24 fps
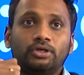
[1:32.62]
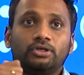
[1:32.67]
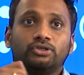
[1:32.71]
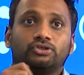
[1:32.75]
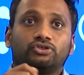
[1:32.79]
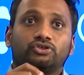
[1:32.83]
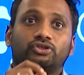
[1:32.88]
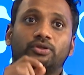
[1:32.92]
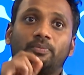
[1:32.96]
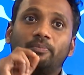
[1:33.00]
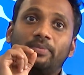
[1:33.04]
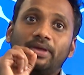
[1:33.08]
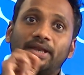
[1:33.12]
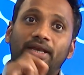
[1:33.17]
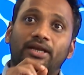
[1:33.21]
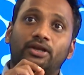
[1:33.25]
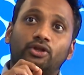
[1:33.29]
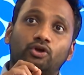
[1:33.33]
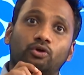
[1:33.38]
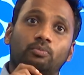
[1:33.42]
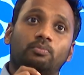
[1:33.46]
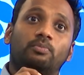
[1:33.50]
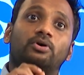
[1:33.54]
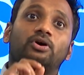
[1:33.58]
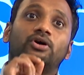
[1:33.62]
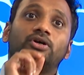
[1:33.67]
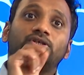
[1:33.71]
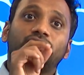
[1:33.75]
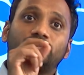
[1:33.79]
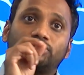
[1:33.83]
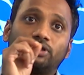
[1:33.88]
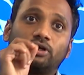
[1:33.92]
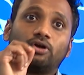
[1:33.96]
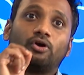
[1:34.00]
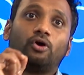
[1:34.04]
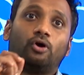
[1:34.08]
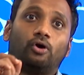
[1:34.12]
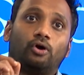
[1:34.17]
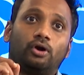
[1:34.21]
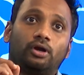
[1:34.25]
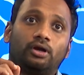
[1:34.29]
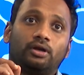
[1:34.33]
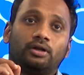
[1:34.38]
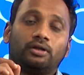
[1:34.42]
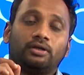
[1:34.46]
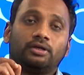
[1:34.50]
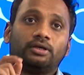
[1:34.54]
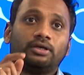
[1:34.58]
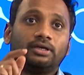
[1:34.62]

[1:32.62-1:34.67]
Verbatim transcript: So, the minute you merge the call,